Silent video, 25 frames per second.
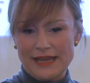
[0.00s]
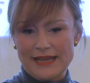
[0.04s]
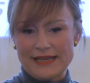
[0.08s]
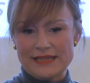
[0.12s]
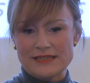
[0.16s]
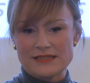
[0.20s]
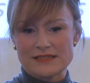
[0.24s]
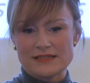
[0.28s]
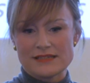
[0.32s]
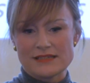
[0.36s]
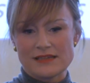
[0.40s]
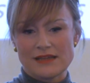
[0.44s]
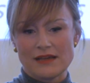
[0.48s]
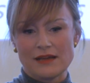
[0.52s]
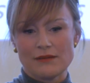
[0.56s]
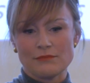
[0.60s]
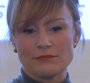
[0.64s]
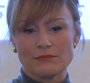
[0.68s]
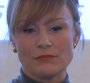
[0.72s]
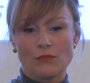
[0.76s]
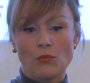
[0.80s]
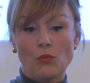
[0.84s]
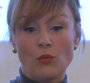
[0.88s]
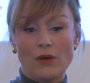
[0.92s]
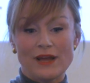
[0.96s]

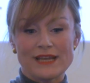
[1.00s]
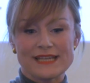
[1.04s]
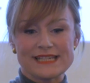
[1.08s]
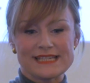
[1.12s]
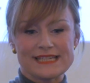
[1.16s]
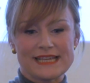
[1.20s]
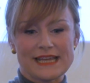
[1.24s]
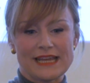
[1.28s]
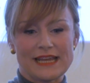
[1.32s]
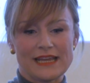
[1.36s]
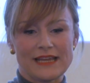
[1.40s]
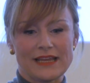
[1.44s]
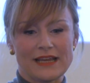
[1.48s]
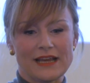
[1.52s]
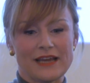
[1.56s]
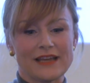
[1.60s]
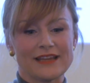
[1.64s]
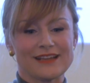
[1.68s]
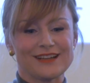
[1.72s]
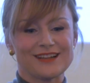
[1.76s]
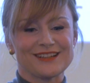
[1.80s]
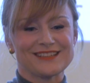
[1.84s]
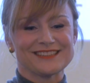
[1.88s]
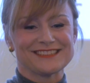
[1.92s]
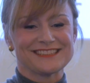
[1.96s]
And one day I
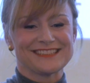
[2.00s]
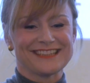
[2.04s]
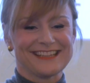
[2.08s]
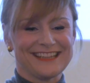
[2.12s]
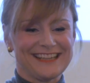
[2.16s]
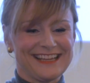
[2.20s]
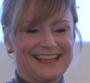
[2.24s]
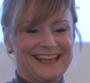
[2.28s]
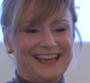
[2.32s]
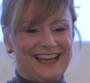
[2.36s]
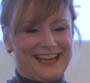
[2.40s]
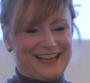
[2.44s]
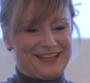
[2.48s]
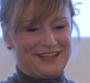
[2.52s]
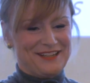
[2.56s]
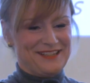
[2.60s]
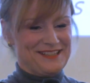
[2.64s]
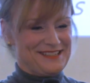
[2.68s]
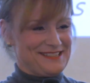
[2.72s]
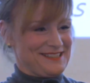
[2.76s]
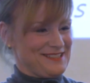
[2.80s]
got